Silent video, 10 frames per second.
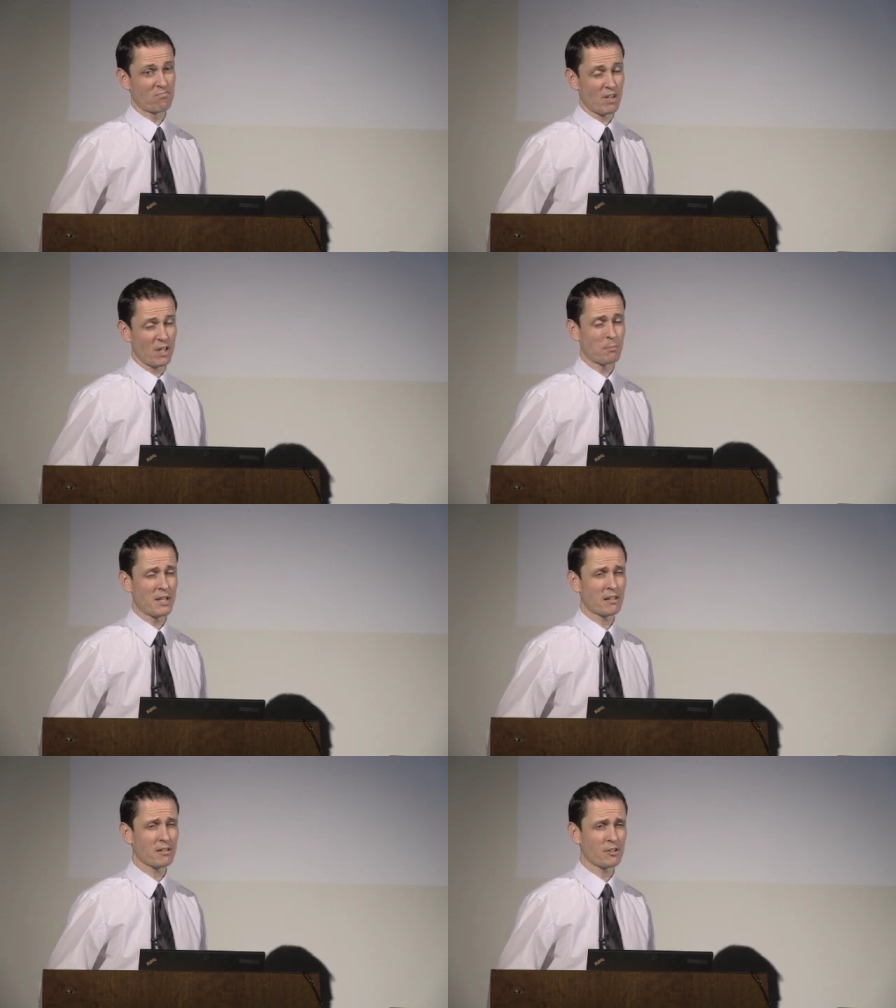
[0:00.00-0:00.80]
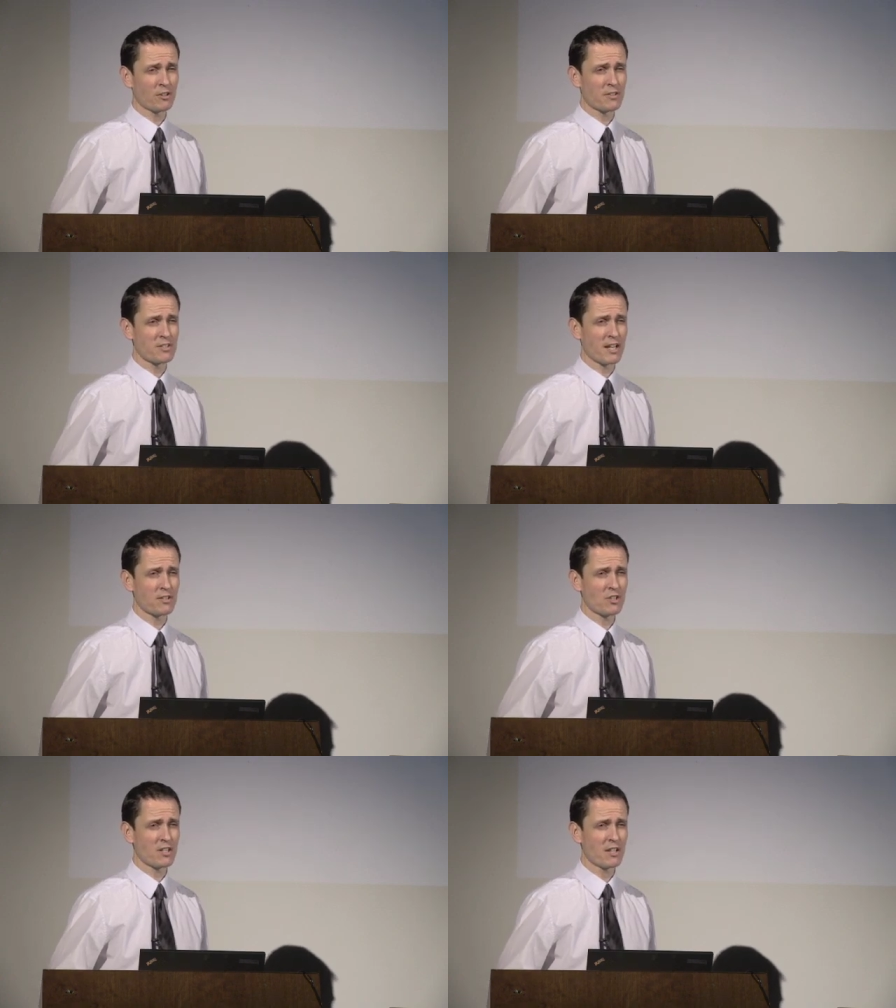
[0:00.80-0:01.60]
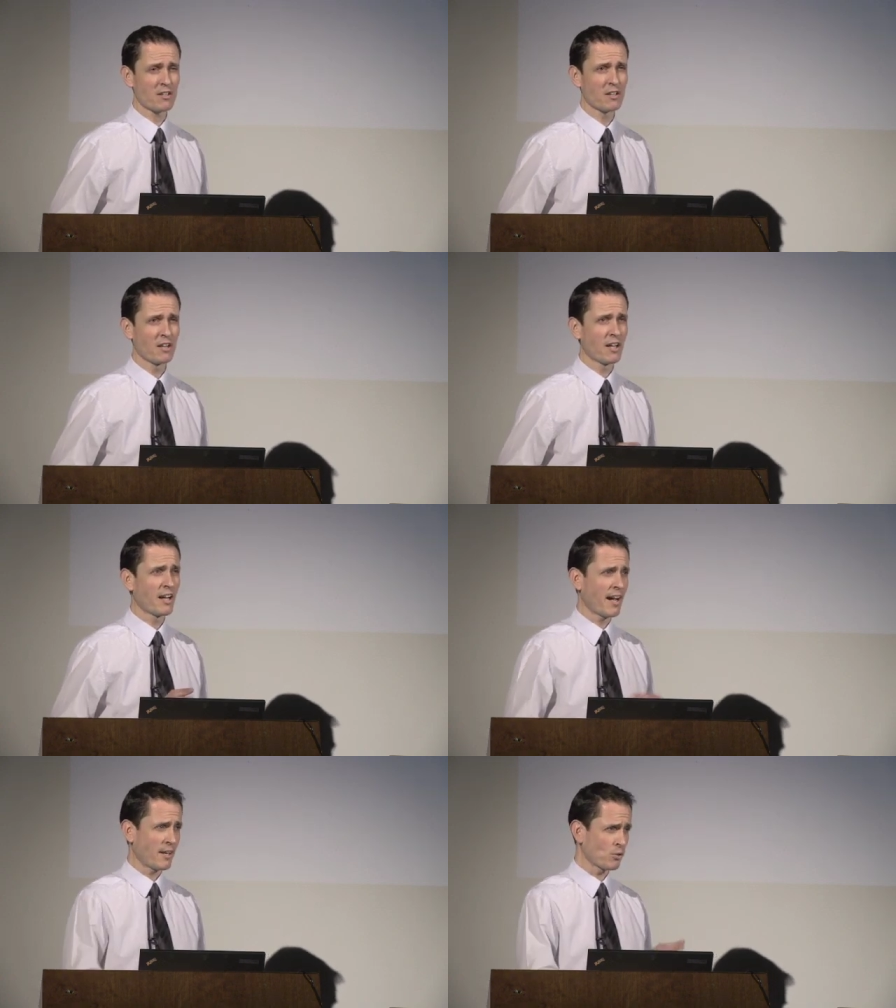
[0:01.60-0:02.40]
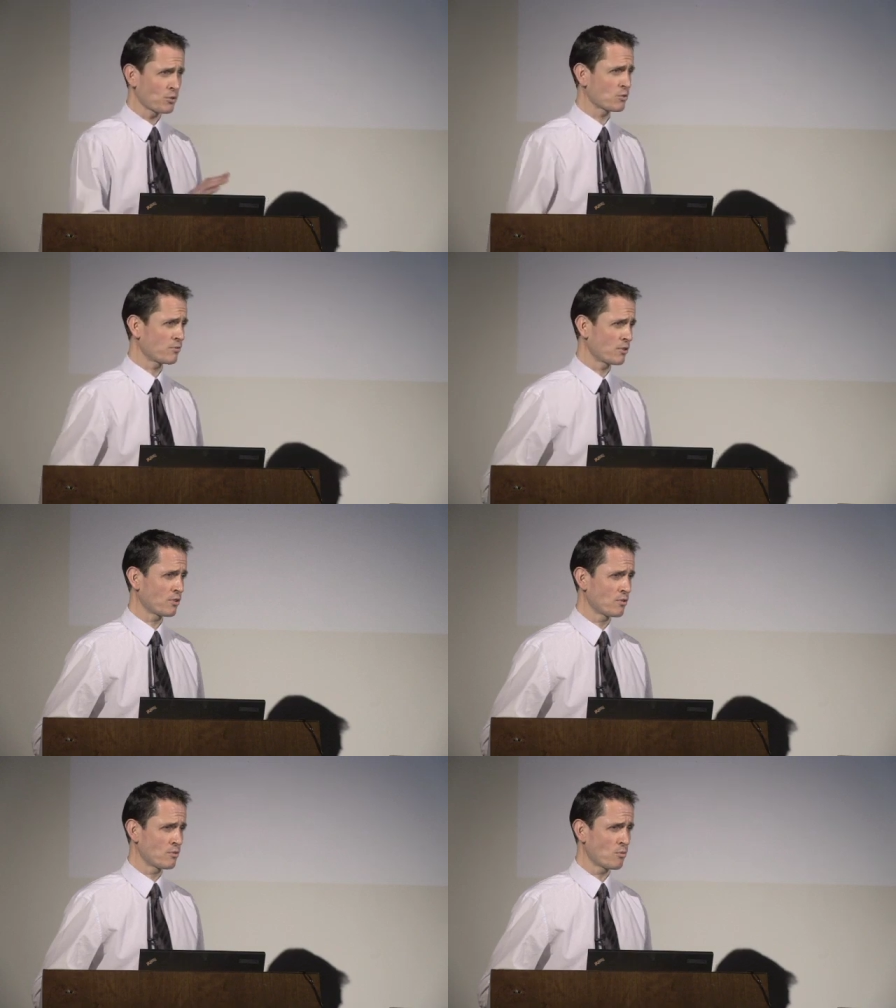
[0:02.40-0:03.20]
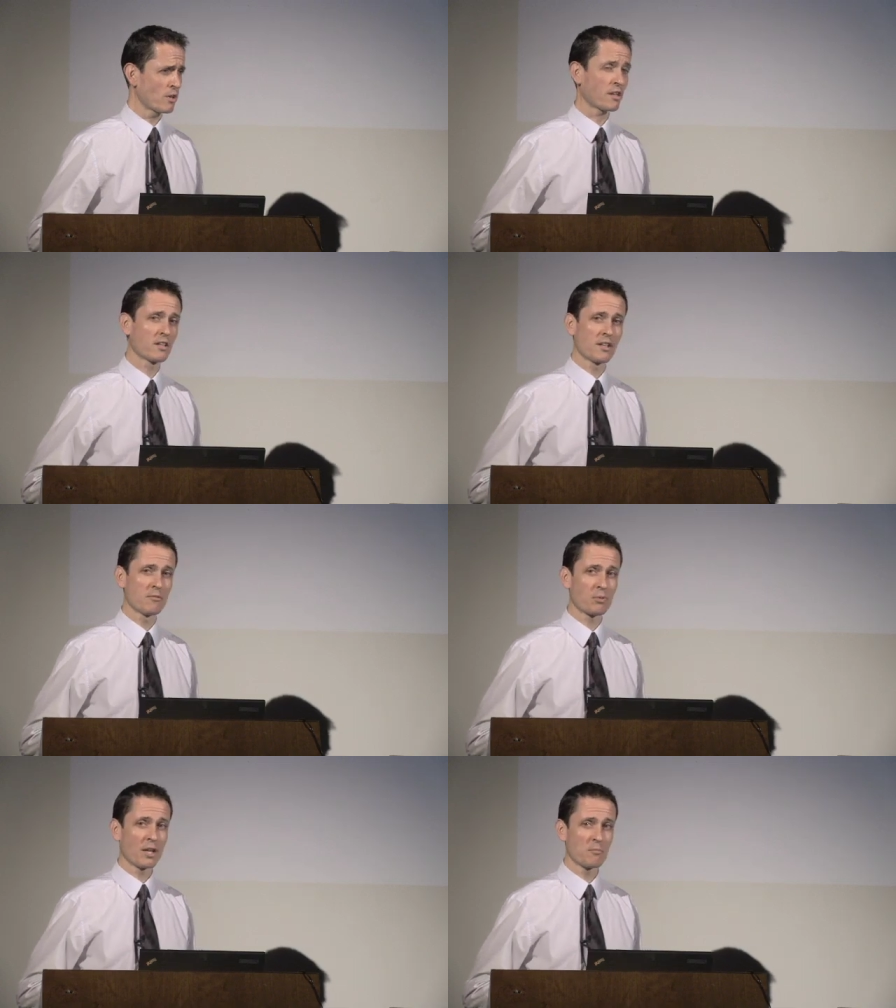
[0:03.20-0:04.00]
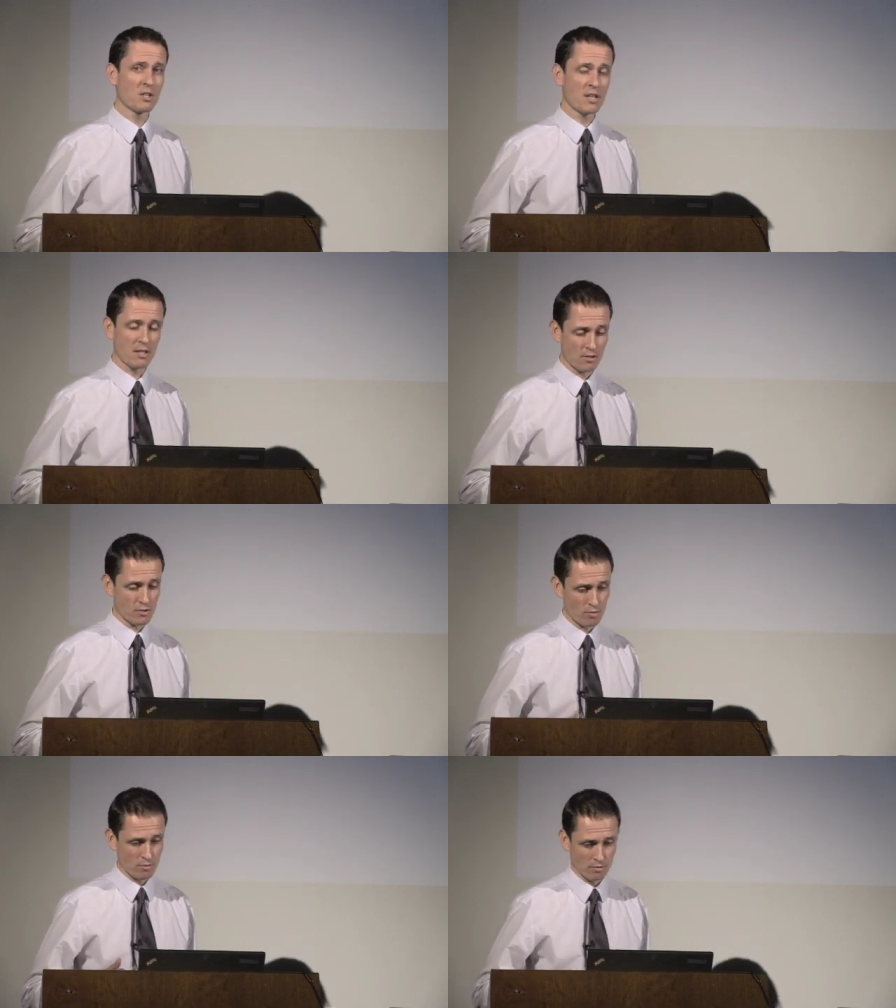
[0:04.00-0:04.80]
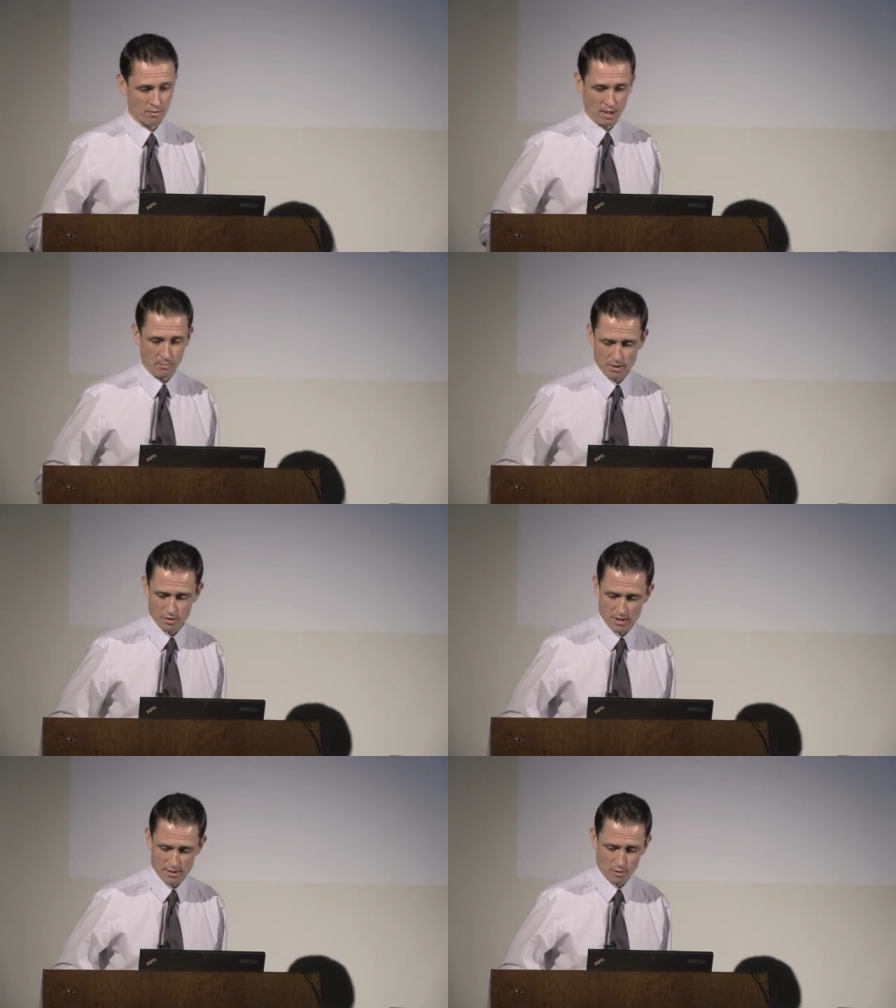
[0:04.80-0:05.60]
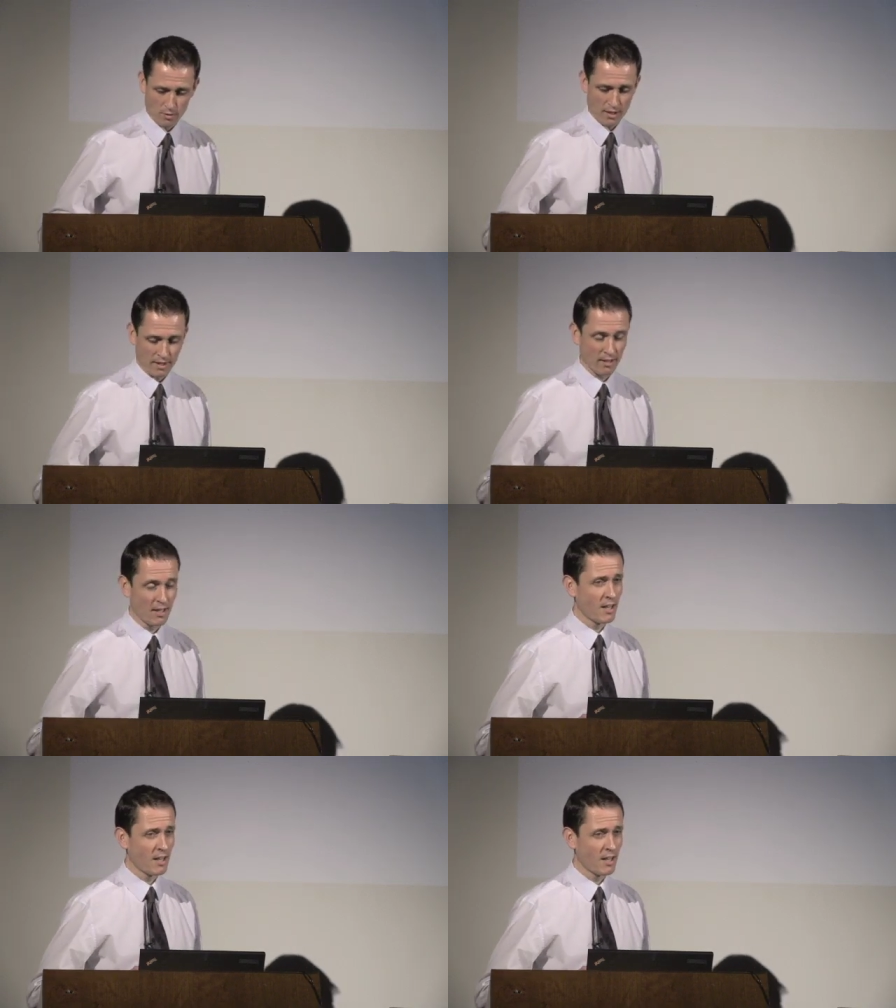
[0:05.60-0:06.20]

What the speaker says: in a pain clinic or in secondary care, and also for you working in primary care. So I'd be interested in all that.